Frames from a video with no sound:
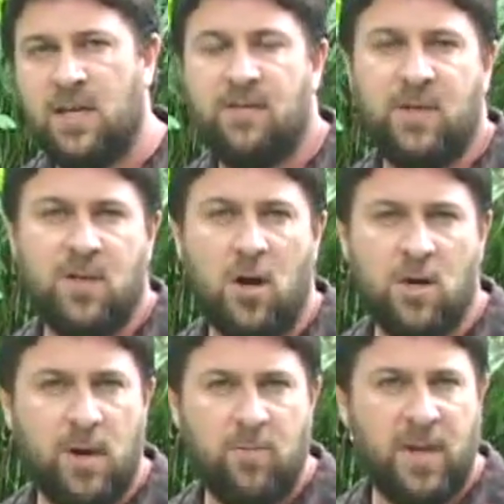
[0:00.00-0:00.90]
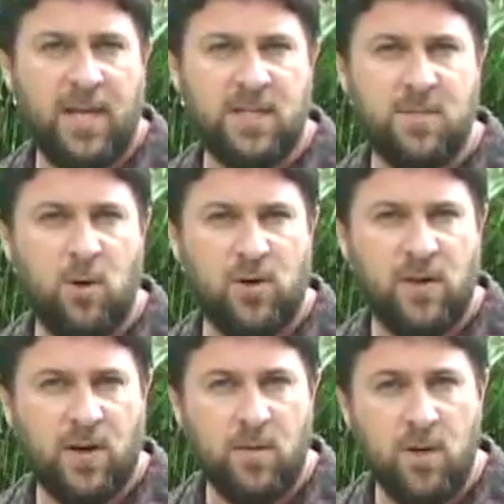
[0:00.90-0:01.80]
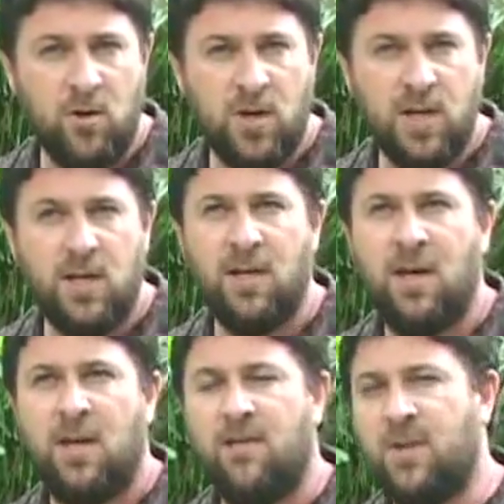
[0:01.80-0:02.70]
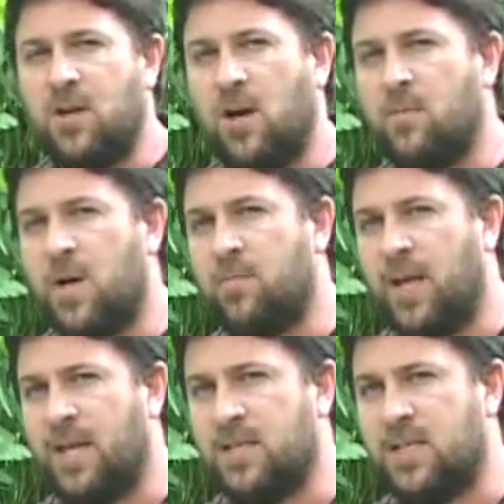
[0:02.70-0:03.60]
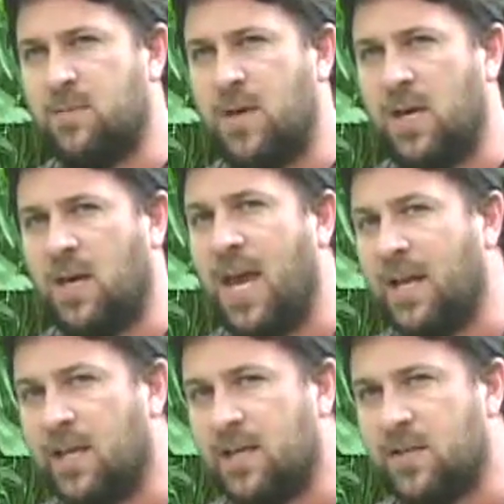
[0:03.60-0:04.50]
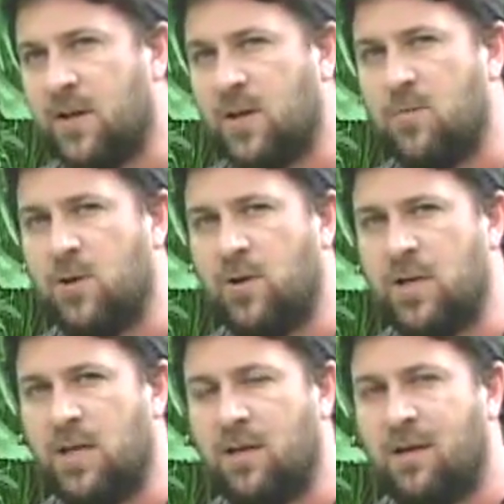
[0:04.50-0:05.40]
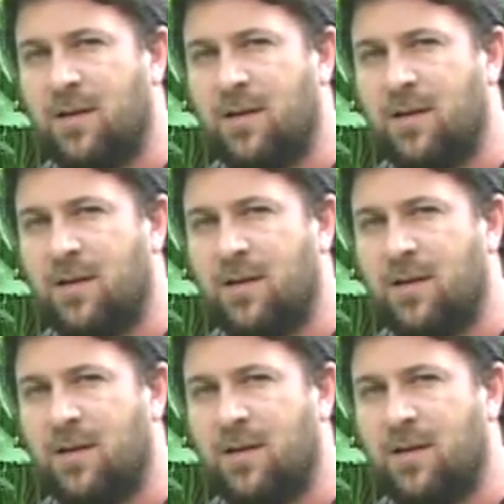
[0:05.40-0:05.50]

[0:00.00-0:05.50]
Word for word: If they talk about plants as part of their community, if they talk about plants as being alien to their community,